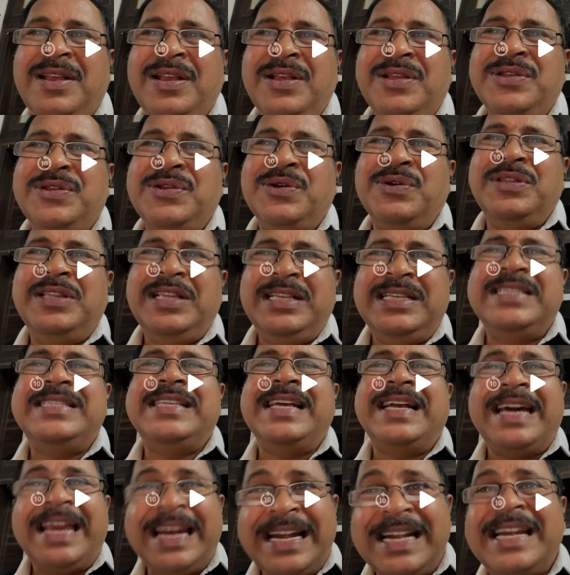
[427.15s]
So this is the
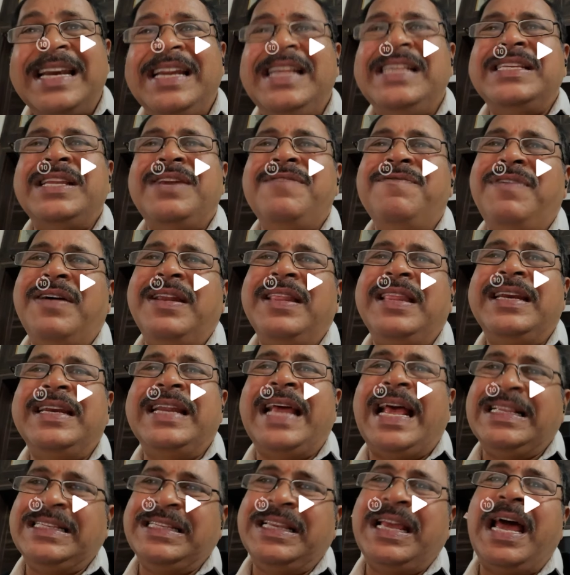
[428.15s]
correct reason for that
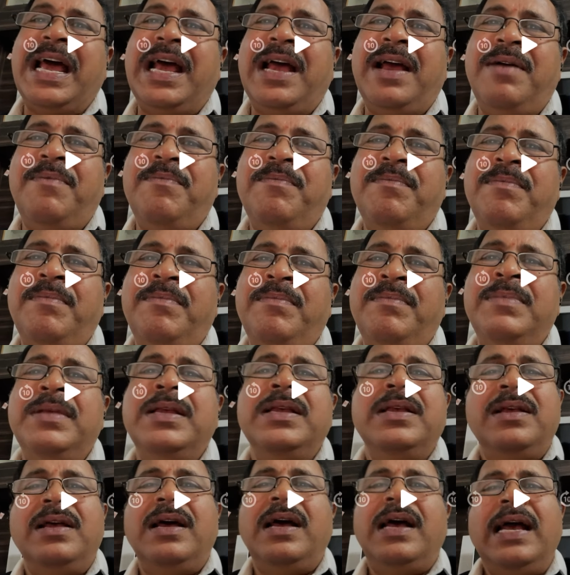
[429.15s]
as
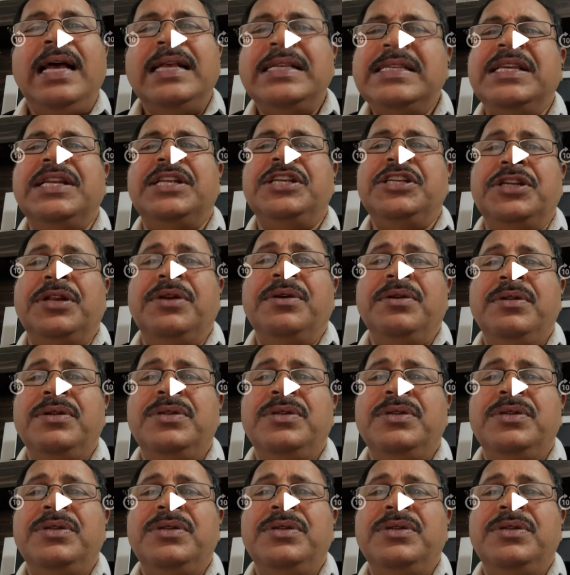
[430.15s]
assertion.